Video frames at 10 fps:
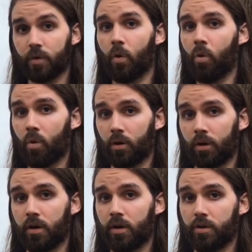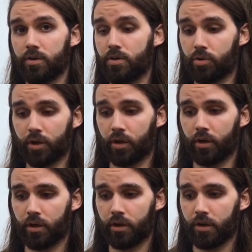or you
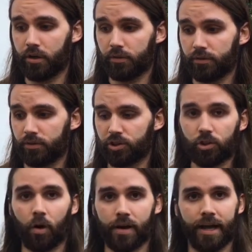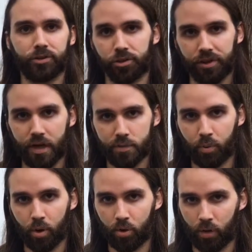could start an exercise
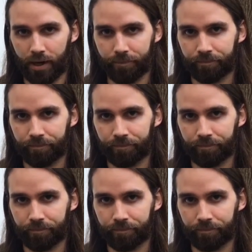program.